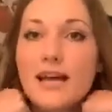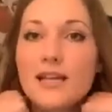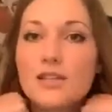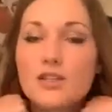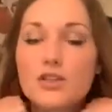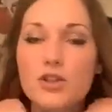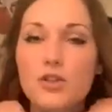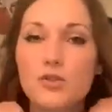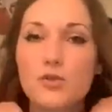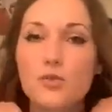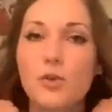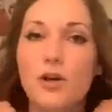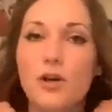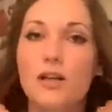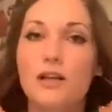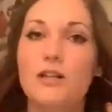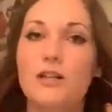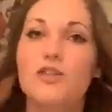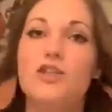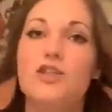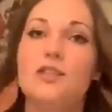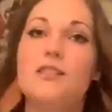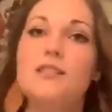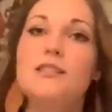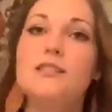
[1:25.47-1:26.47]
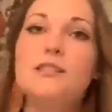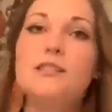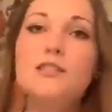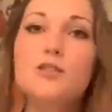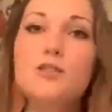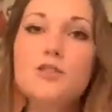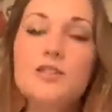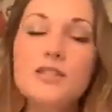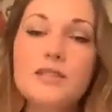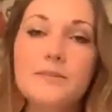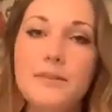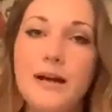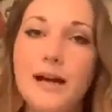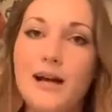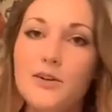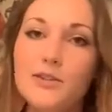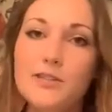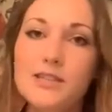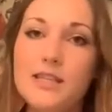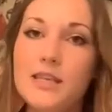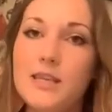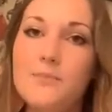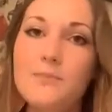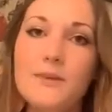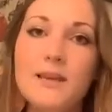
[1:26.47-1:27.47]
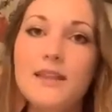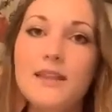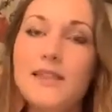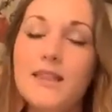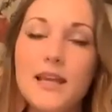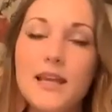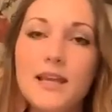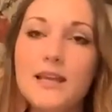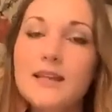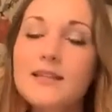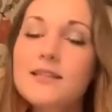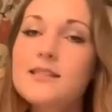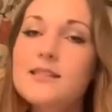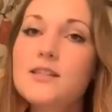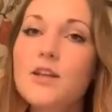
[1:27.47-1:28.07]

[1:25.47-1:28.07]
I do want to just do some housekeeping things.